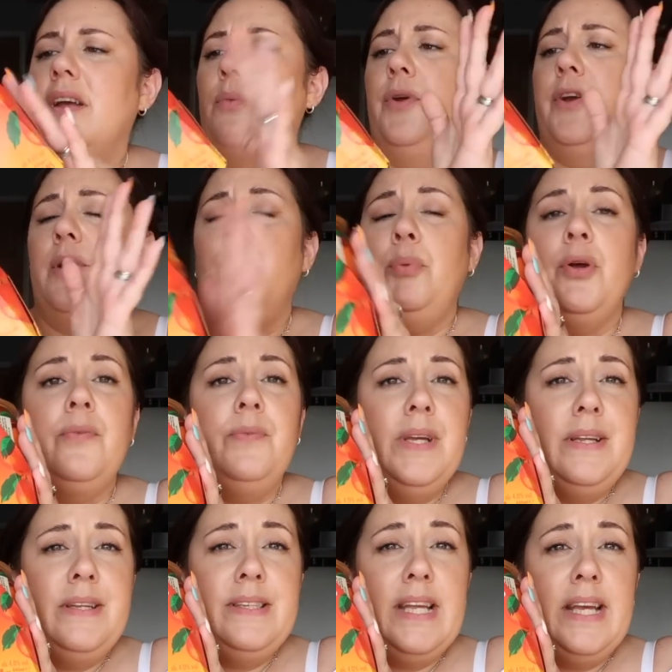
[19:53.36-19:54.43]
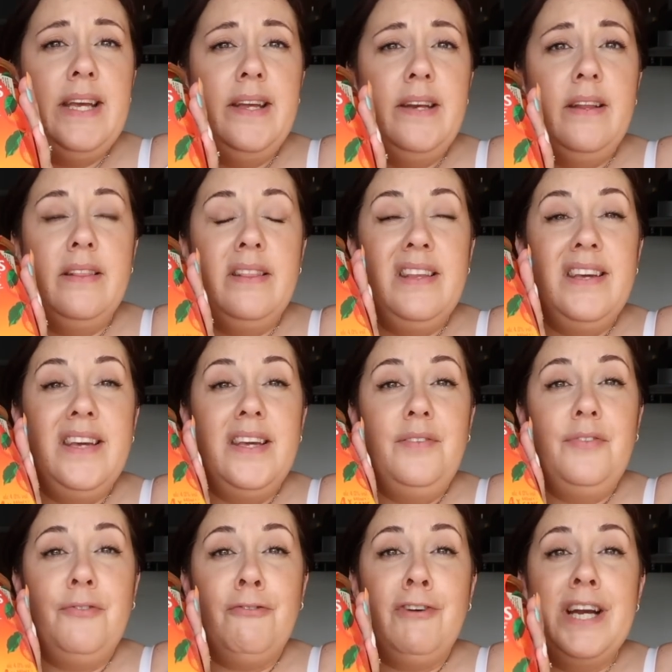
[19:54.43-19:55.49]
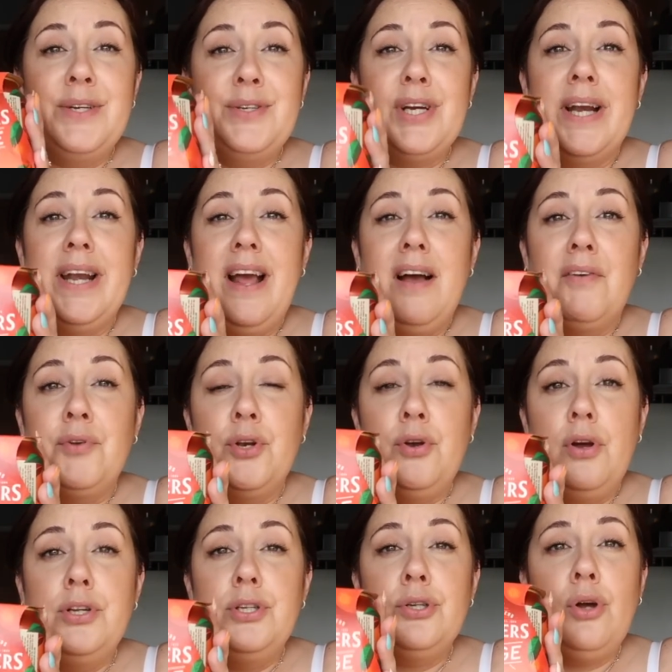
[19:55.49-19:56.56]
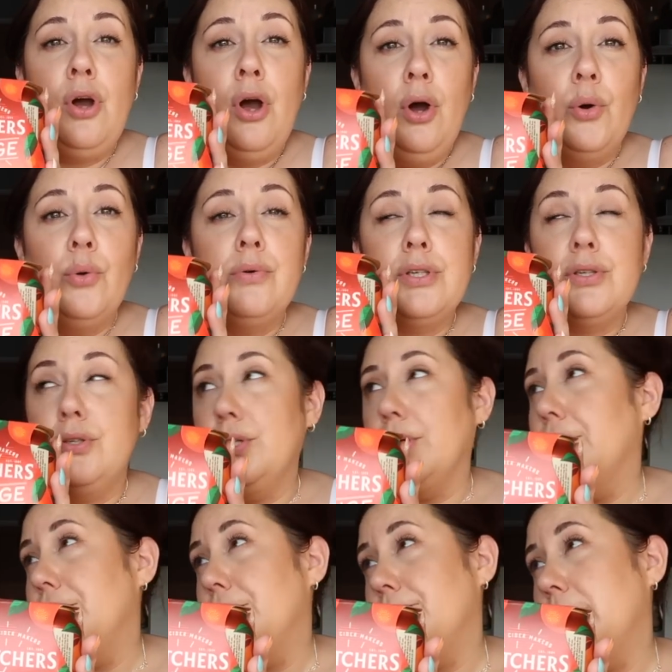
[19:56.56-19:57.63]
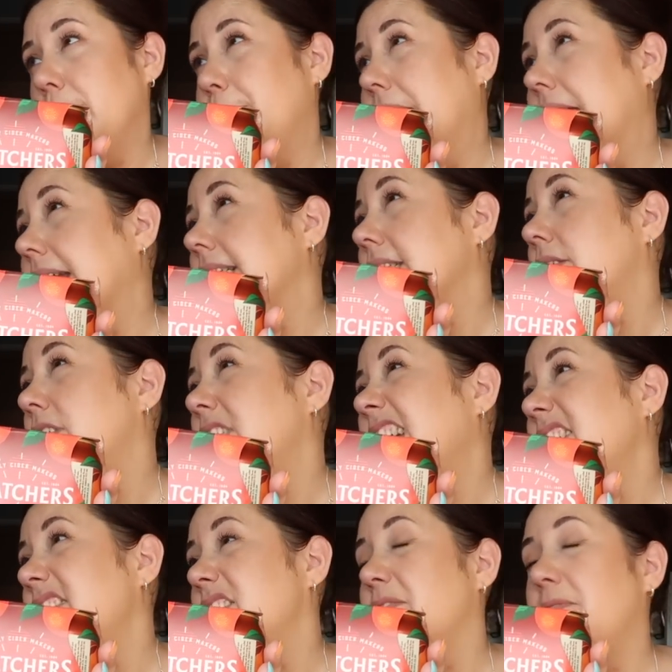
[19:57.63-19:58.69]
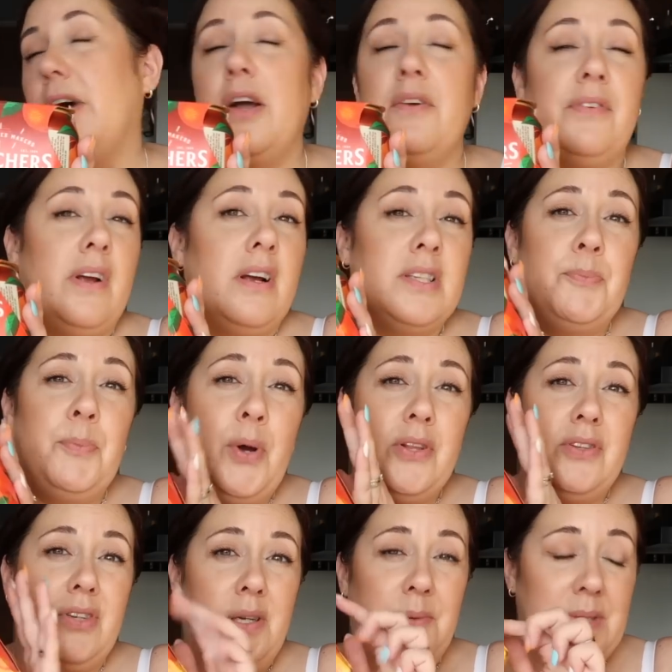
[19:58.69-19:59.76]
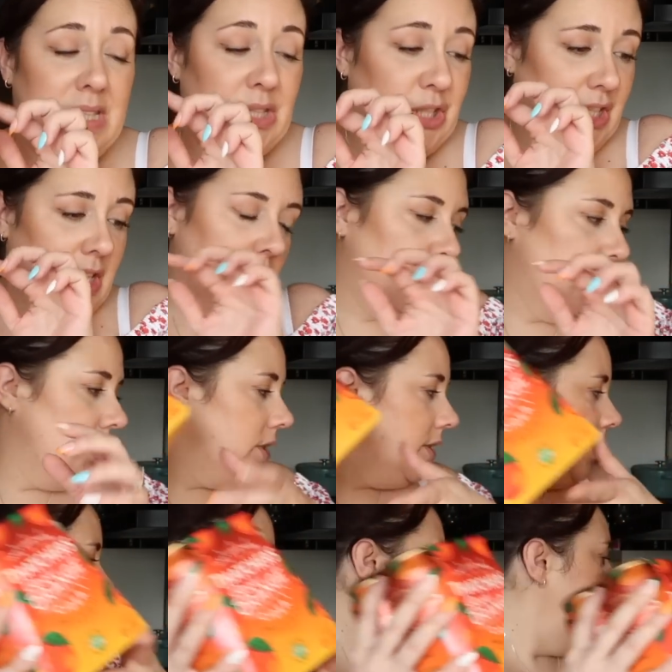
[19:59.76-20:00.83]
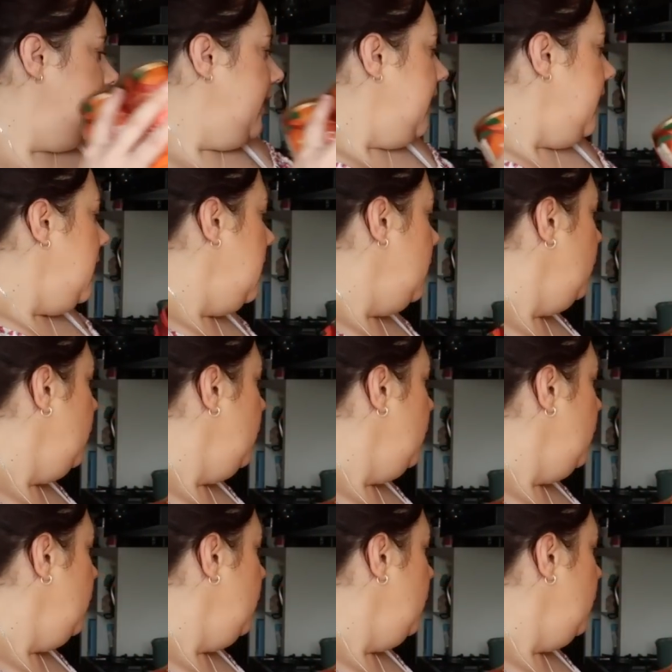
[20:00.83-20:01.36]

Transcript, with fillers: we're going to put these in the fridge and have a nice cold cider in a minute. It's 10 to 5 now, so by the time these are chilled, it